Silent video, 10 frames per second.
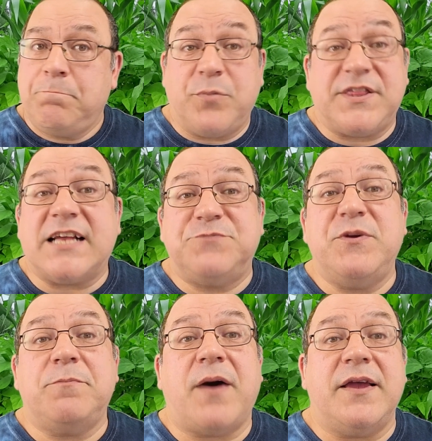But that's
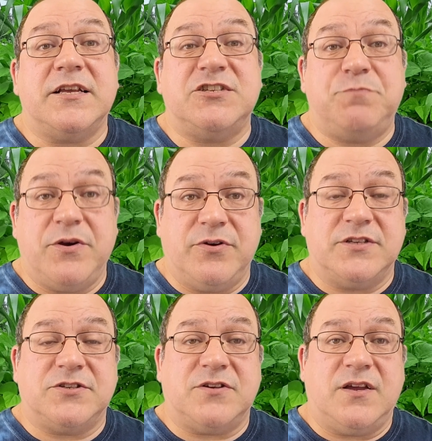been my
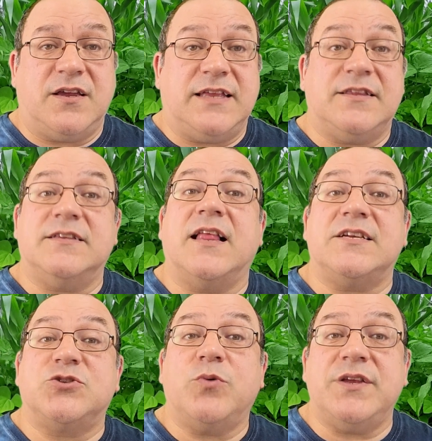experience in the
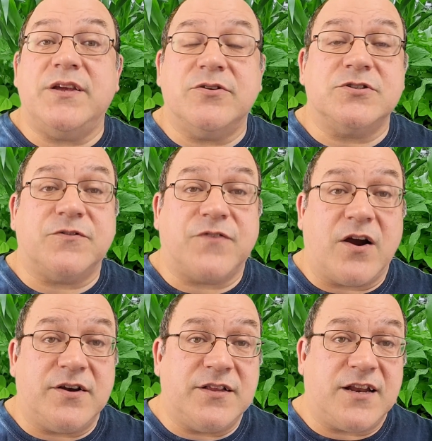last 20 years of
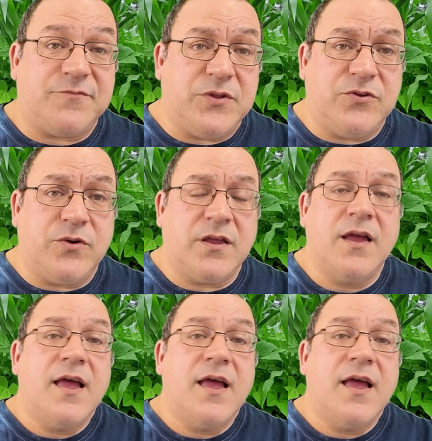gardening that I've been doing.